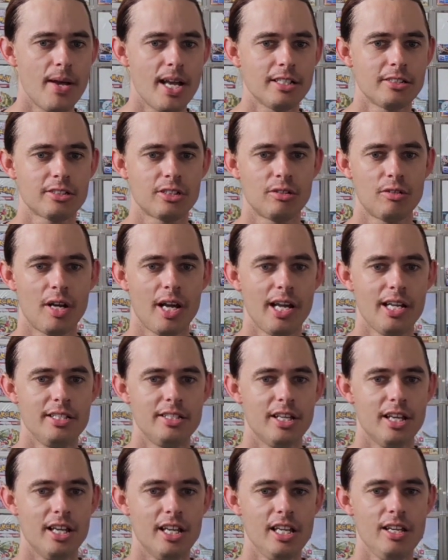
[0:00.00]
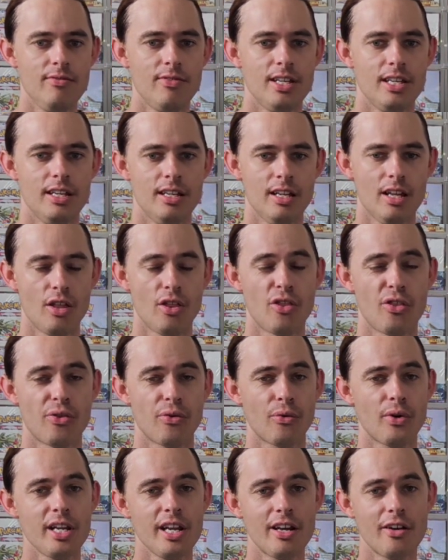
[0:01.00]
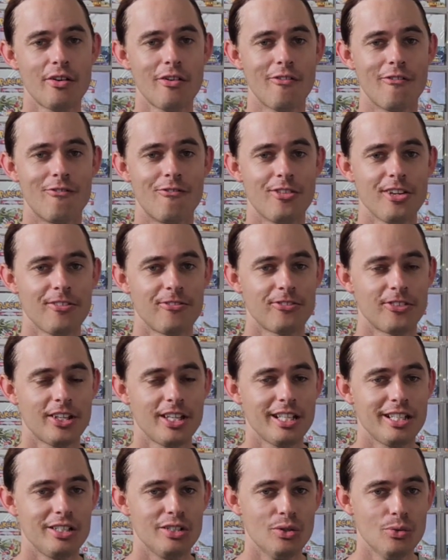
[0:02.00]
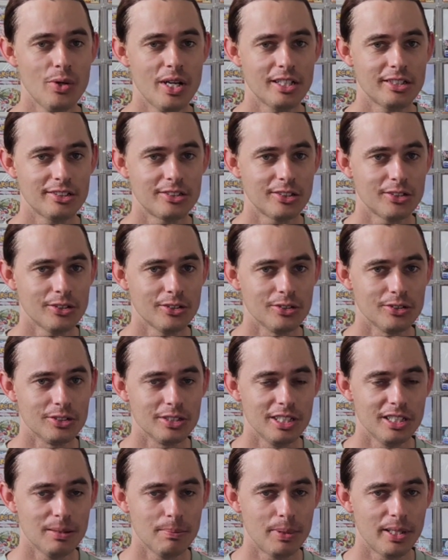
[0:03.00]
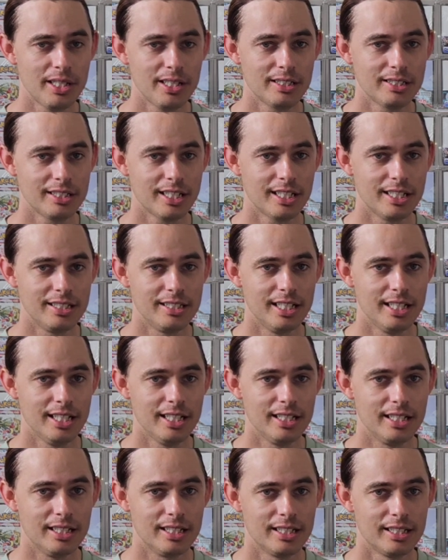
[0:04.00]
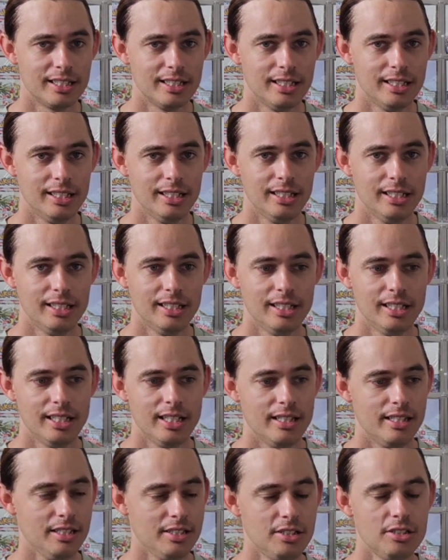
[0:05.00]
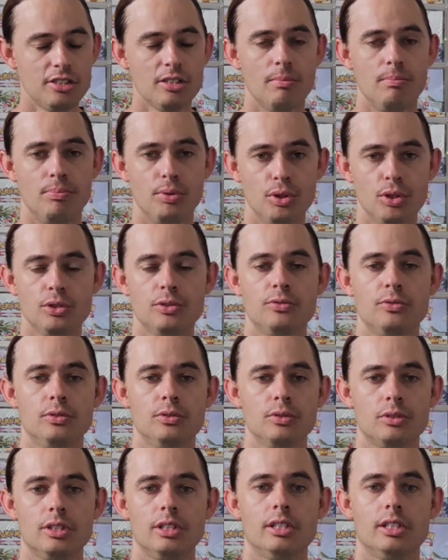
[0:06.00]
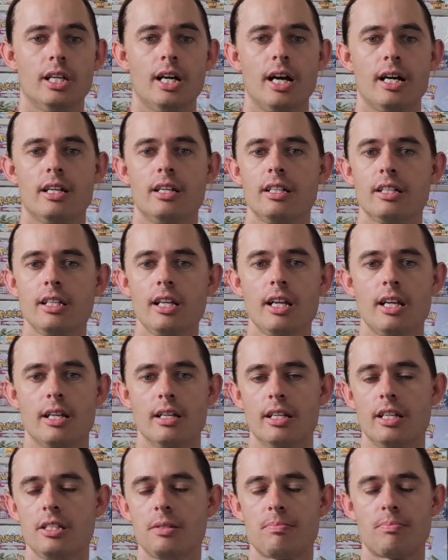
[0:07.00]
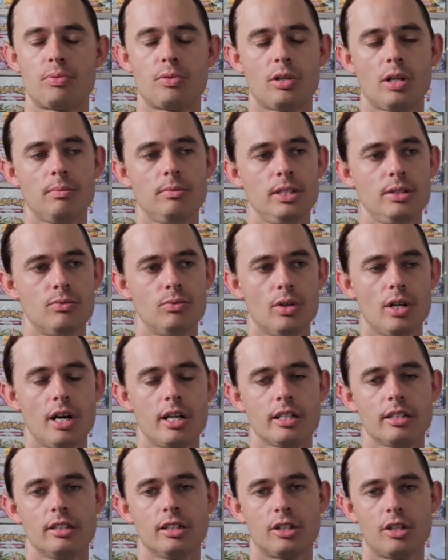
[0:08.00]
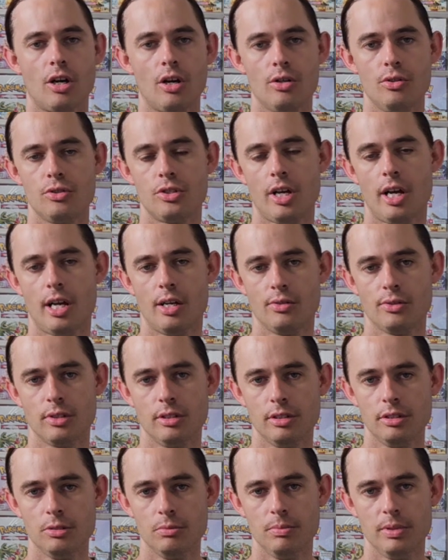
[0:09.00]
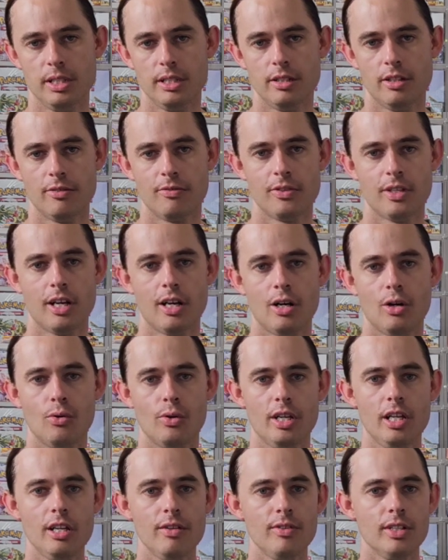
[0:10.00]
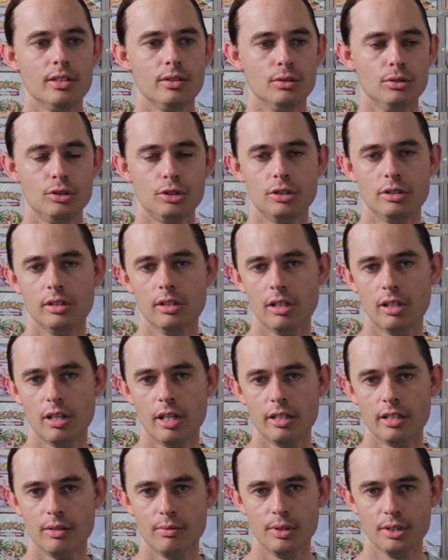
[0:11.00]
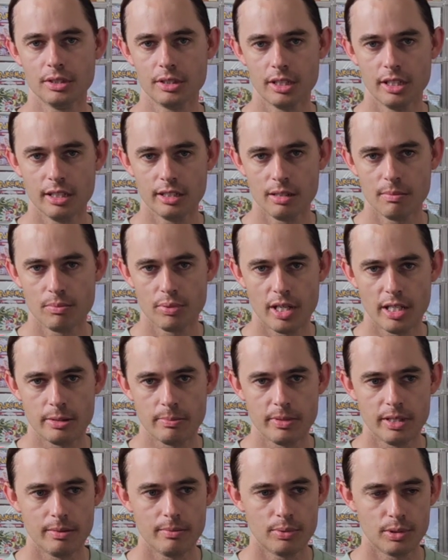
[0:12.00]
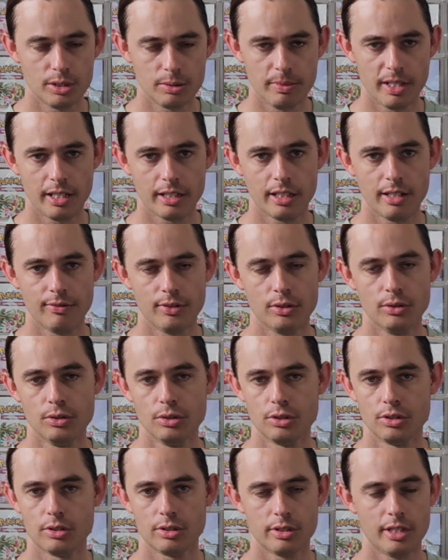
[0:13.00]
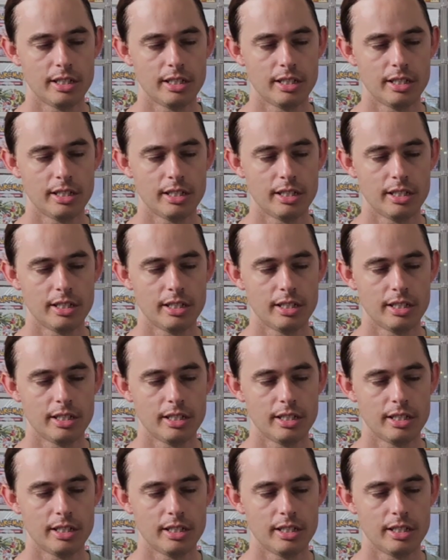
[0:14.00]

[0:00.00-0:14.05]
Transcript: Masquerade's Eevee, $315 US in a PSA 10. This is a beautiful looking card, and again, it's probably riding the coattails a little bit of the whole evolution line that we're seeing in prismatic evolutions.